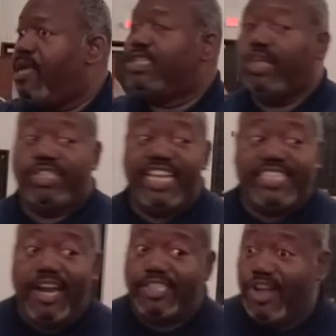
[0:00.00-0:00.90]
So
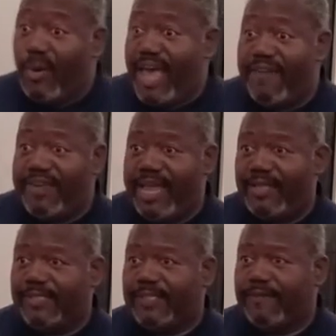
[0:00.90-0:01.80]
since there's no
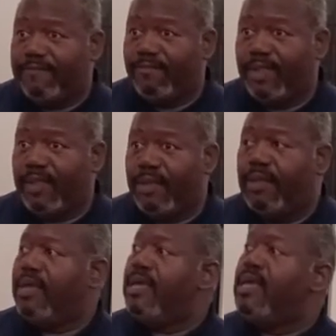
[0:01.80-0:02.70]
evidence,
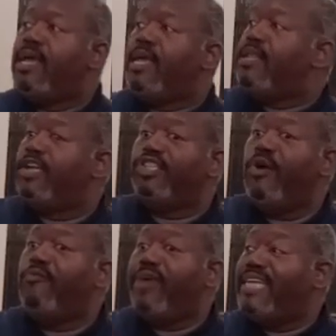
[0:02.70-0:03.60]
there's
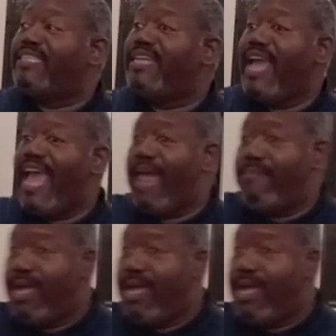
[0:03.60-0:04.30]
no reason to hand